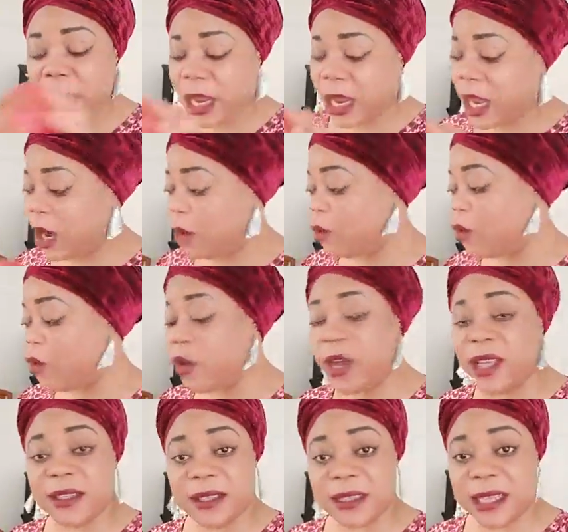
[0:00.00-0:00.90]
I will go
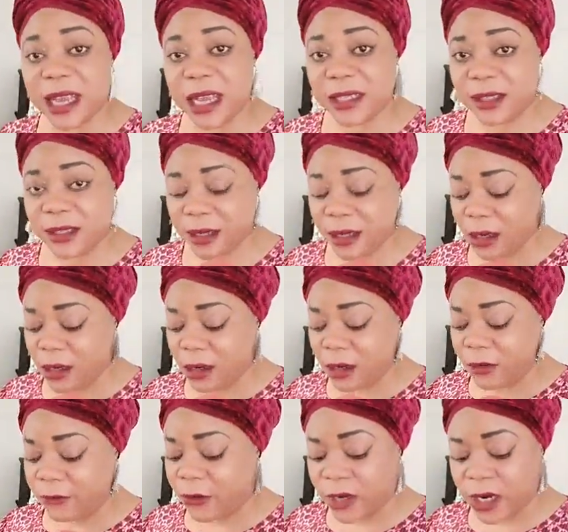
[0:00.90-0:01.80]
into that
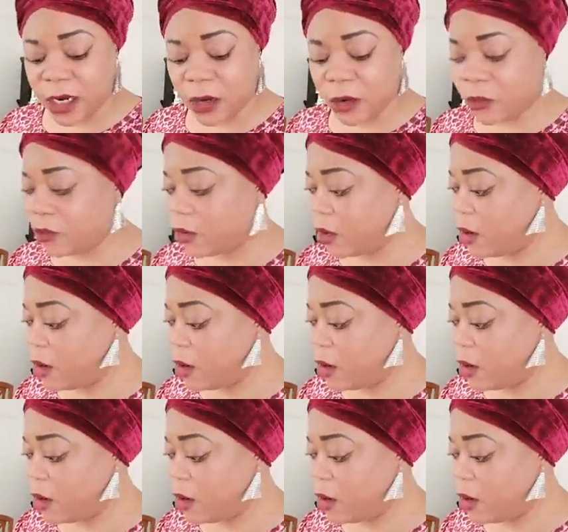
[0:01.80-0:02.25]
for now.